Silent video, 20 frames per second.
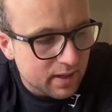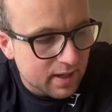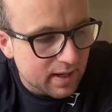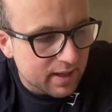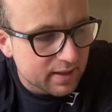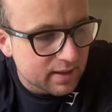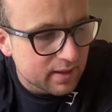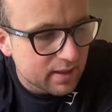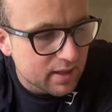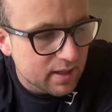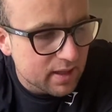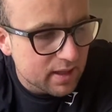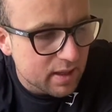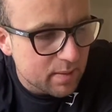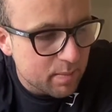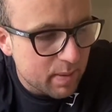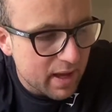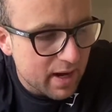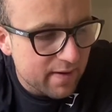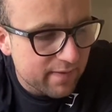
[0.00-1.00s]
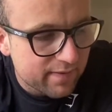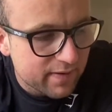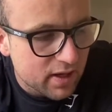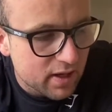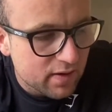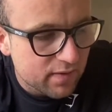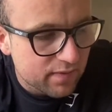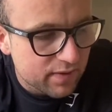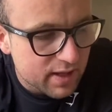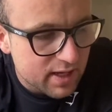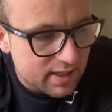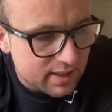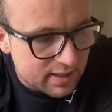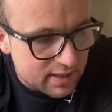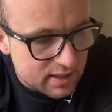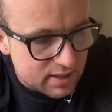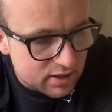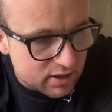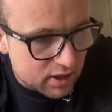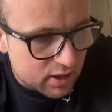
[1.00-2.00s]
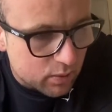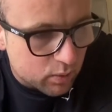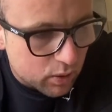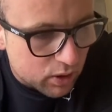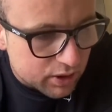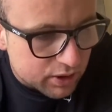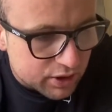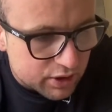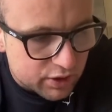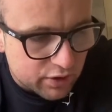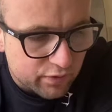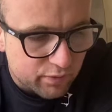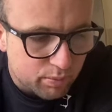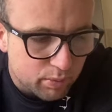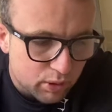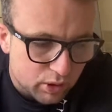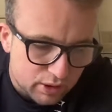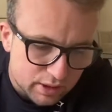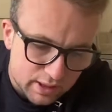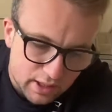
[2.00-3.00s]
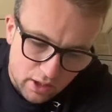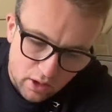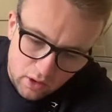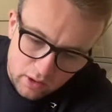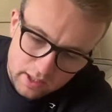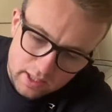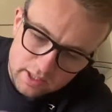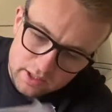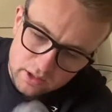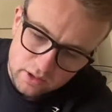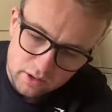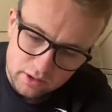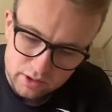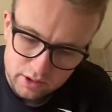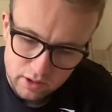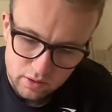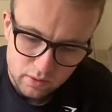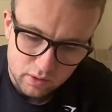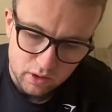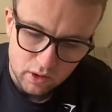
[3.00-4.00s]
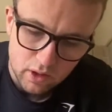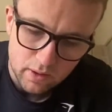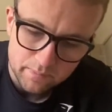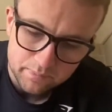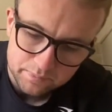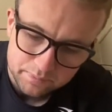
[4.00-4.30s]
and the benefit of this is that once you've put it on, it's also got